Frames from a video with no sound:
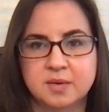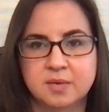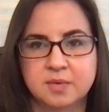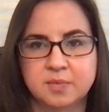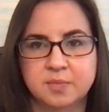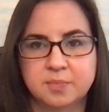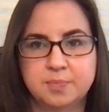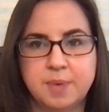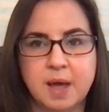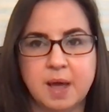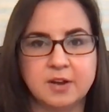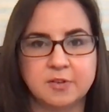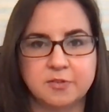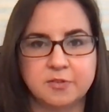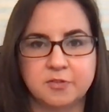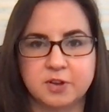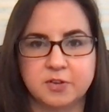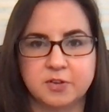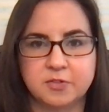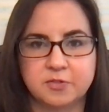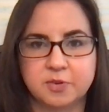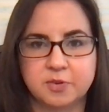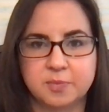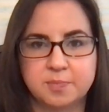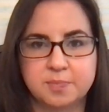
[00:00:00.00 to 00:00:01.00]

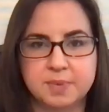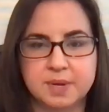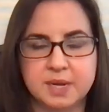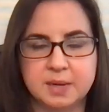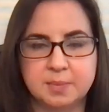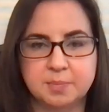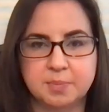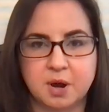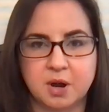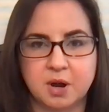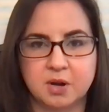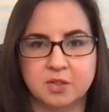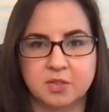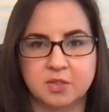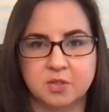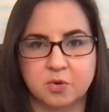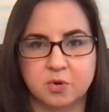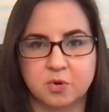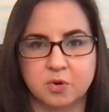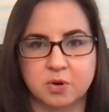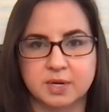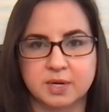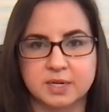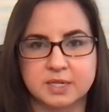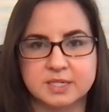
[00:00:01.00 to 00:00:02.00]
benefit from being part of the
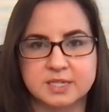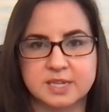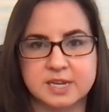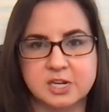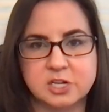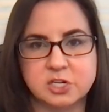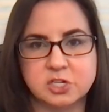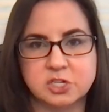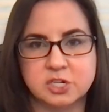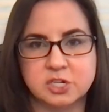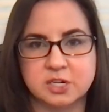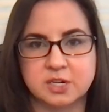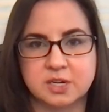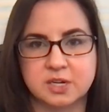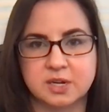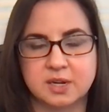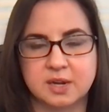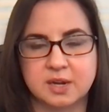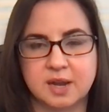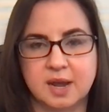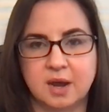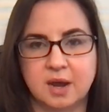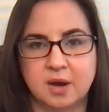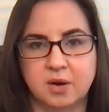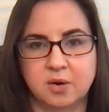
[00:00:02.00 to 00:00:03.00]
organization and
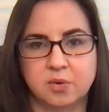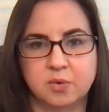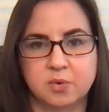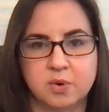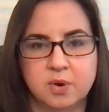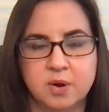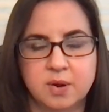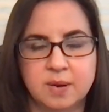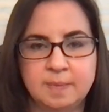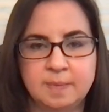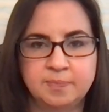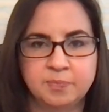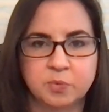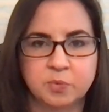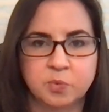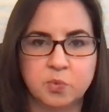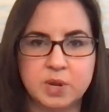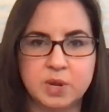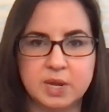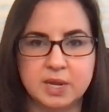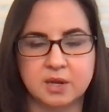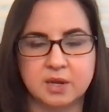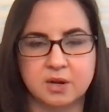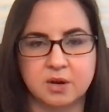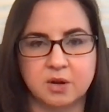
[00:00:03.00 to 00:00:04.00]
how
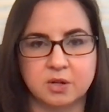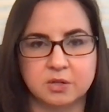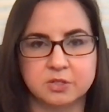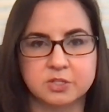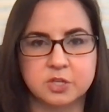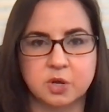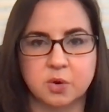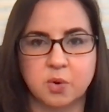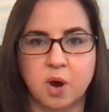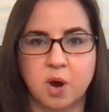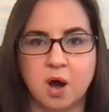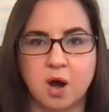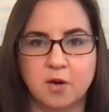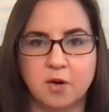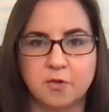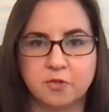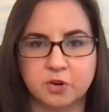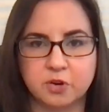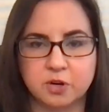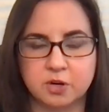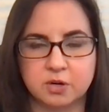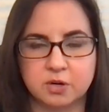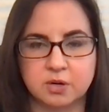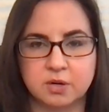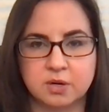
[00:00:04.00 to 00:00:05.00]
we can also
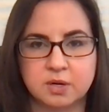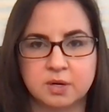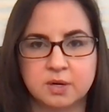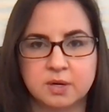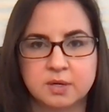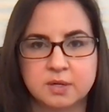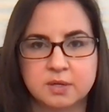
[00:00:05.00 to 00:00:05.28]
offer